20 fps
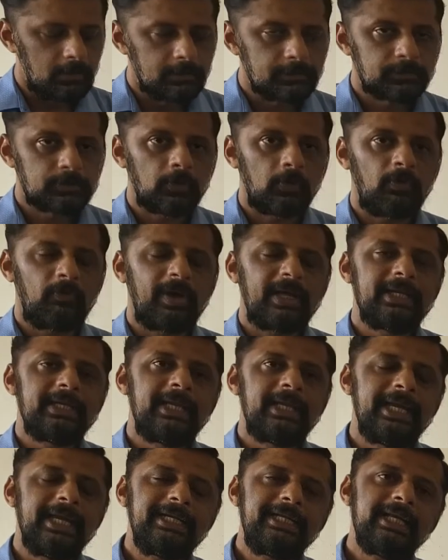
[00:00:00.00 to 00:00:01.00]
So
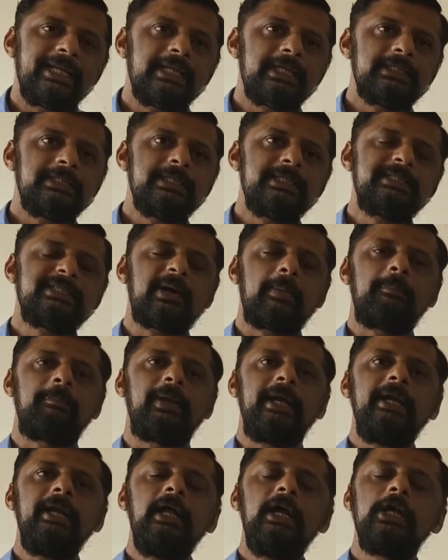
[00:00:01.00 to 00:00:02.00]
when heat energy is
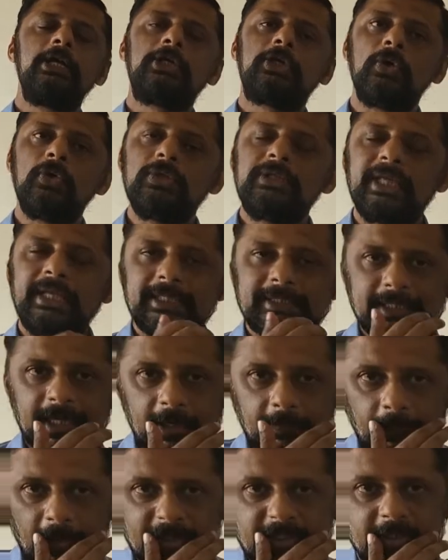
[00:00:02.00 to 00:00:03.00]
supplied, two things
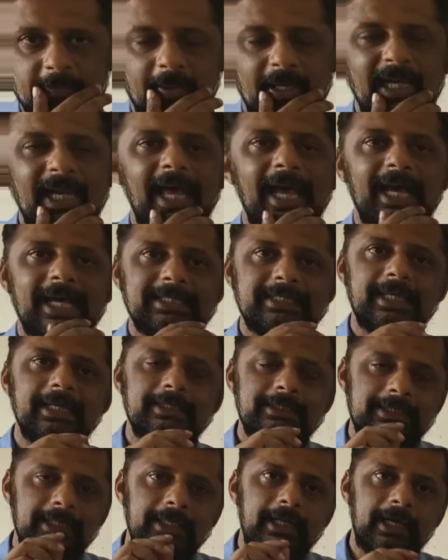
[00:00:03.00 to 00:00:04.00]
are possible, as I
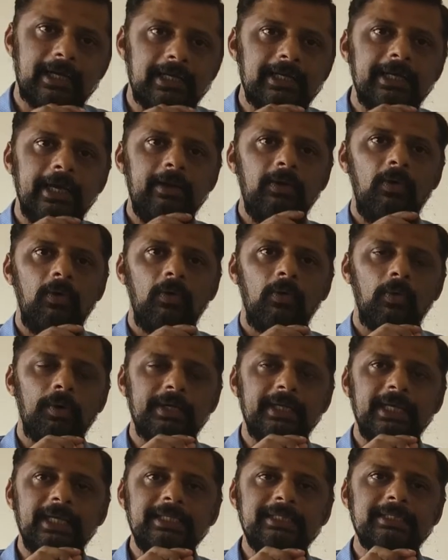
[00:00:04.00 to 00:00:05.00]
said earlier.
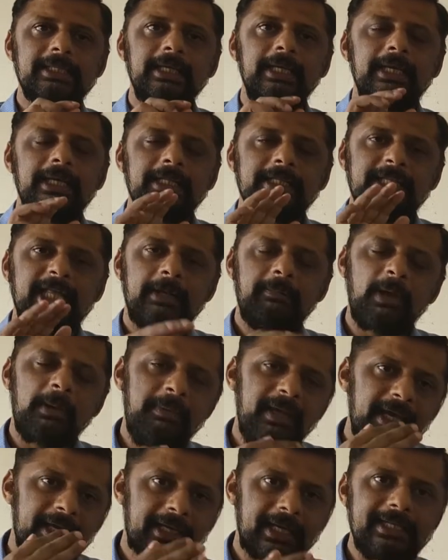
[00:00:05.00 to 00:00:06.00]
One is there may
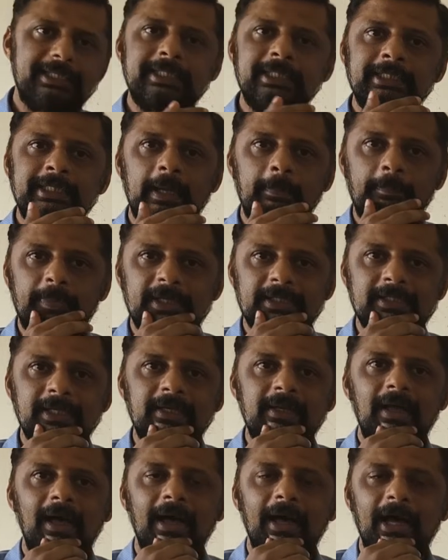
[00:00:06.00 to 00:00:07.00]
be a rise in
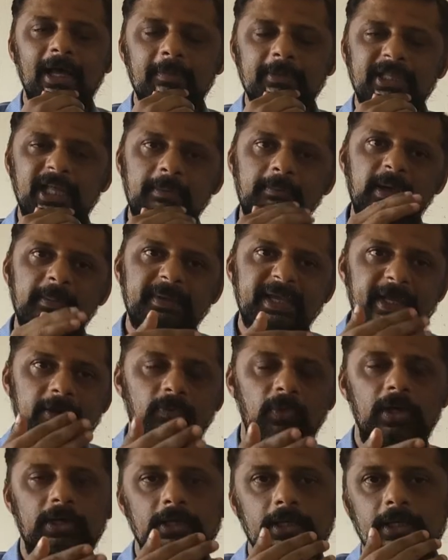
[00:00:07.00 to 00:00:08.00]
temperature, or there may be a
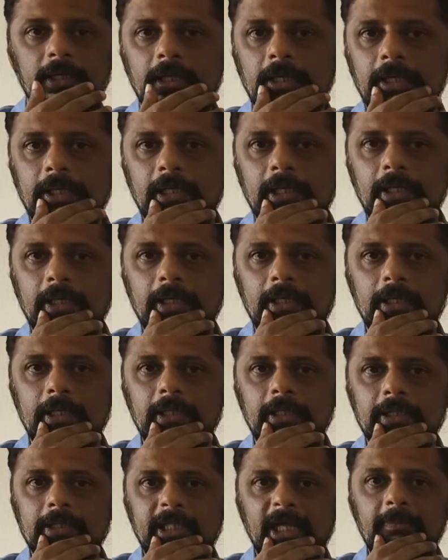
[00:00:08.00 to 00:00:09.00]
what?
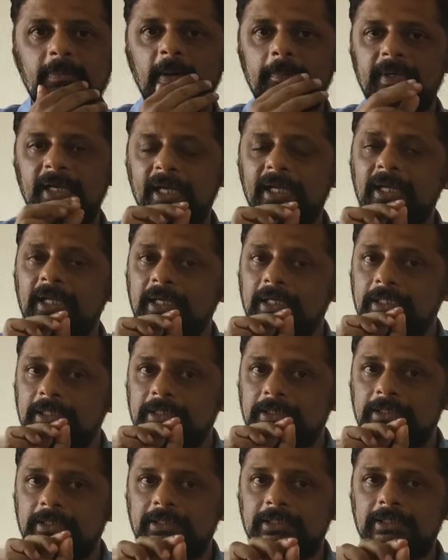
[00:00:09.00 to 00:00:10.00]
There may be
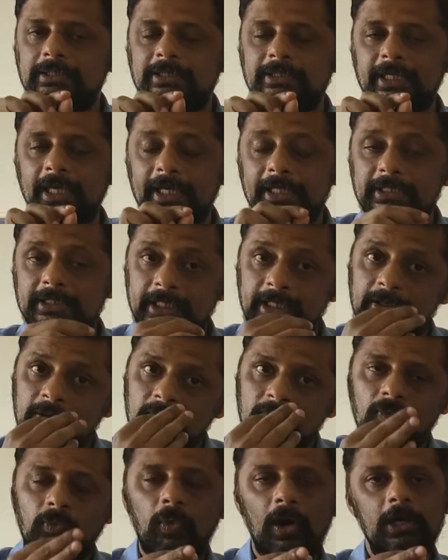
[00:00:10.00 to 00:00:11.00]
a change
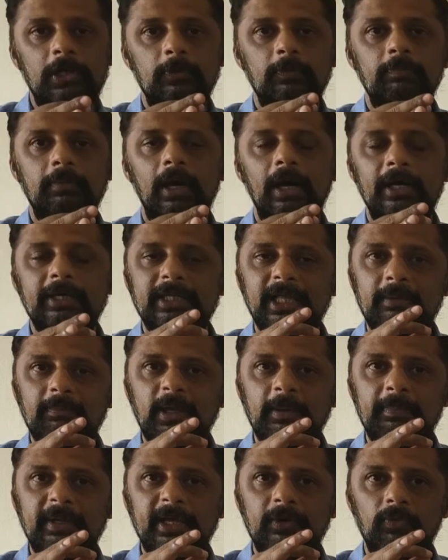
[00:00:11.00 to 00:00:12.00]
in volume, or there
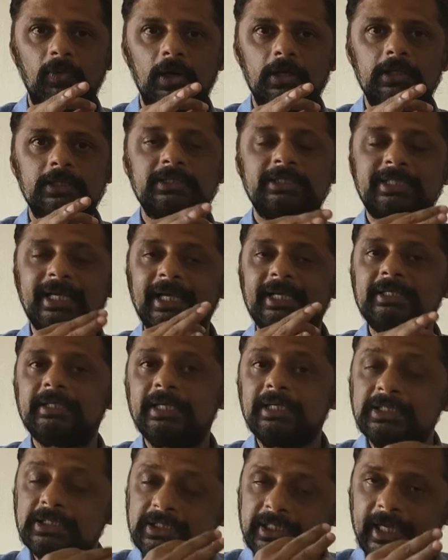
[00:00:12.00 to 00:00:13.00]
may be a what? Change
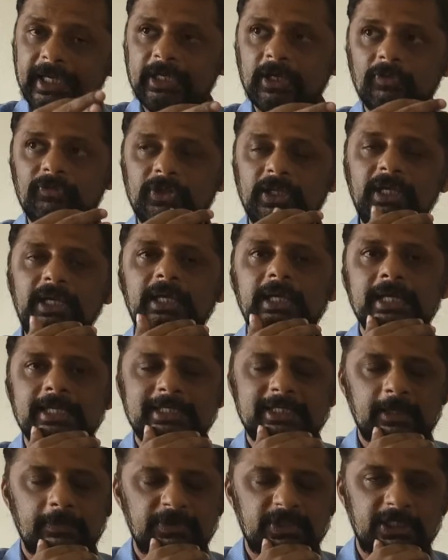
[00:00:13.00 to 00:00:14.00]
in state of the
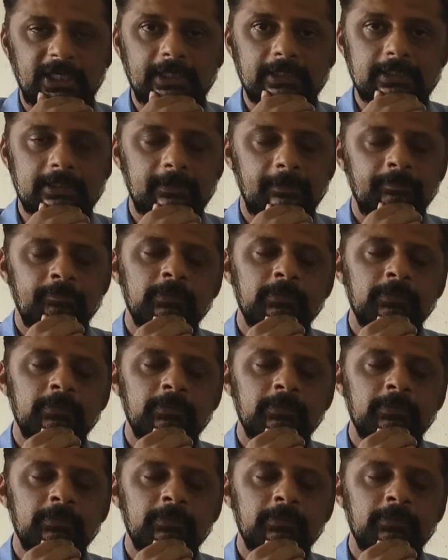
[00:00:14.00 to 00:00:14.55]
substance.